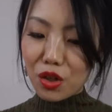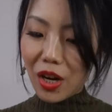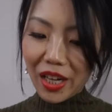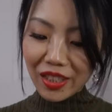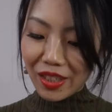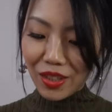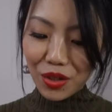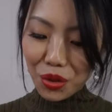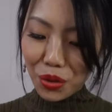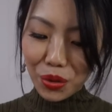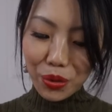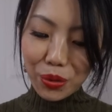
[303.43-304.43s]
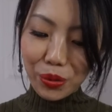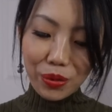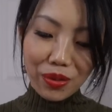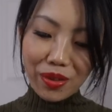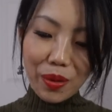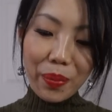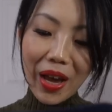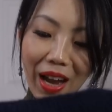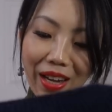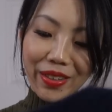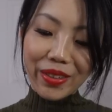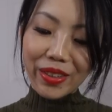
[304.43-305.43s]
attracted to the
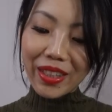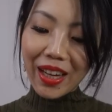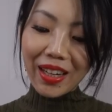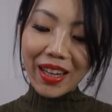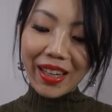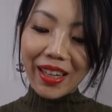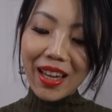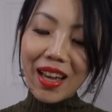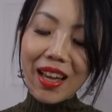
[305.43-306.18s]
pattern and I